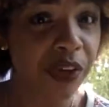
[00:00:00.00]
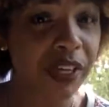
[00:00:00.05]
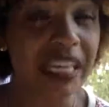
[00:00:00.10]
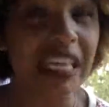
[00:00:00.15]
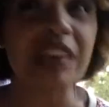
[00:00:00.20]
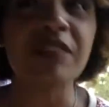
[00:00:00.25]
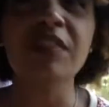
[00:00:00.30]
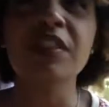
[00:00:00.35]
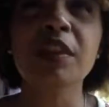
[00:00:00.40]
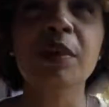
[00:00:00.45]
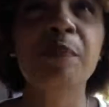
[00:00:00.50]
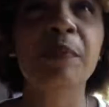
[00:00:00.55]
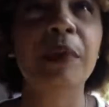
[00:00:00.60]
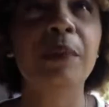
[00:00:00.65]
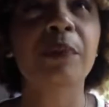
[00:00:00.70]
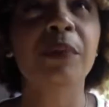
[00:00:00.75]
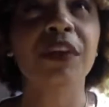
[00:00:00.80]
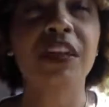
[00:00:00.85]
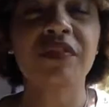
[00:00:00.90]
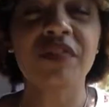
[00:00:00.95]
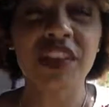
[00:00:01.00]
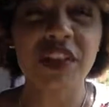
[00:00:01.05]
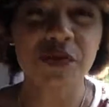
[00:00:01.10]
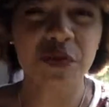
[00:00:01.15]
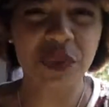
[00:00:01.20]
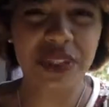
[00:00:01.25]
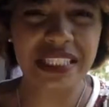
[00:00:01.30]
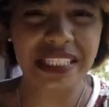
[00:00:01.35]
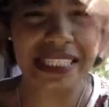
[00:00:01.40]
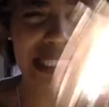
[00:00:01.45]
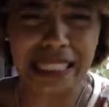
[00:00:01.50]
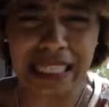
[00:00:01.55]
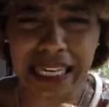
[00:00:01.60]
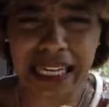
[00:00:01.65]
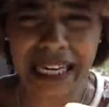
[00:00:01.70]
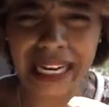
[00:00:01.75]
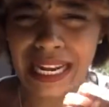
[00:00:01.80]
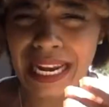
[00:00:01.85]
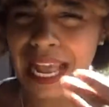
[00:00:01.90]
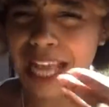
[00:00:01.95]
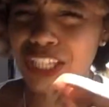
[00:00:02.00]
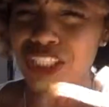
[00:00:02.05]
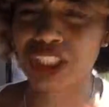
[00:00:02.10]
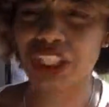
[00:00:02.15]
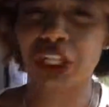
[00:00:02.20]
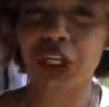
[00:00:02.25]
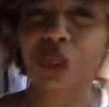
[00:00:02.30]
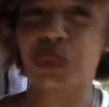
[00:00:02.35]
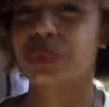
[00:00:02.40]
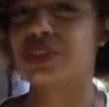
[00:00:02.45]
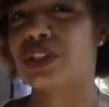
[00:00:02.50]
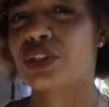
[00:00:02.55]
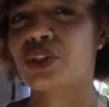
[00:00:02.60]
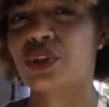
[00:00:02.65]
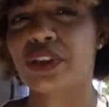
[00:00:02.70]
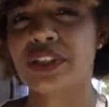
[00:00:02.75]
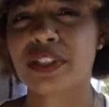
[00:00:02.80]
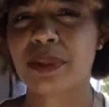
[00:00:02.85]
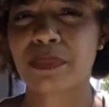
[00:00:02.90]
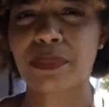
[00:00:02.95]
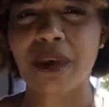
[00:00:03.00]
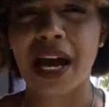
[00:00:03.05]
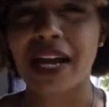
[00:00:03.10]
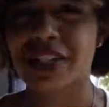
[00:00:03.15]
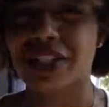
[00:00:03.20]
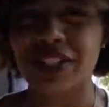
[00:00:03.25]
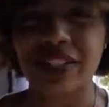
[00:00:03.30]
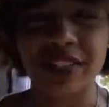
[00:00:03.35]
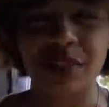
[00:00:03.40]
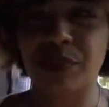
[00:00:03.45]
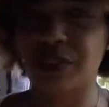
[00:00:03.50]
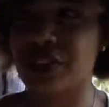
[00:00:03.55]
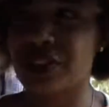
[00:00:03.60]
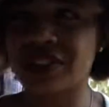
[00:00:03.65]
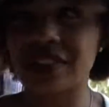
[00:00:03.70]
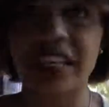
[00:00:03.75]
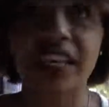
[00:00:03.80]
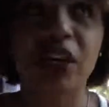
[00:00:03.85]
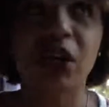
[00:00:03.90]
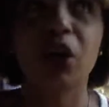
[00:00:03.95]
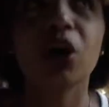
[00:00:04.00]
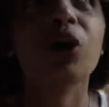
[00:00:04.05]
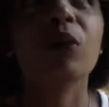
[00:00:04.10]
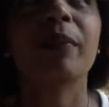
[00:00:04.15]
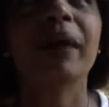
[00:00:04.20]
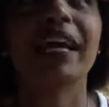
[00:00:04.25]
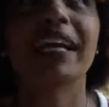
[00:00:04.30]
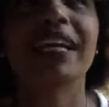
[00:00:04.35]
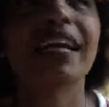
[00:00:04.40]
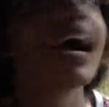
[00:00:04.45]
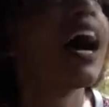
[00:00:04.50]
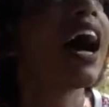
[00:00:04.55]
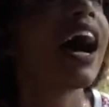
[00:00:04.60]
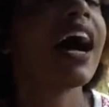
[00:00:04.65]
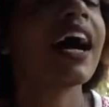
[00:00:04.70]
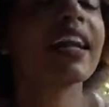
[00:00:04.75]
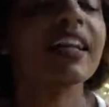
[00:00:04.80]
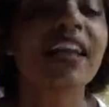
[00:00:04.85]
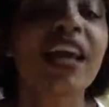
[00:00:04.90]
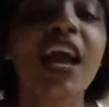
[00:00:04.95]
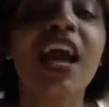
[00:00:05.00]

And even the people, even if we see it, it actually goes into our subconscious, and we're just like, oh my God,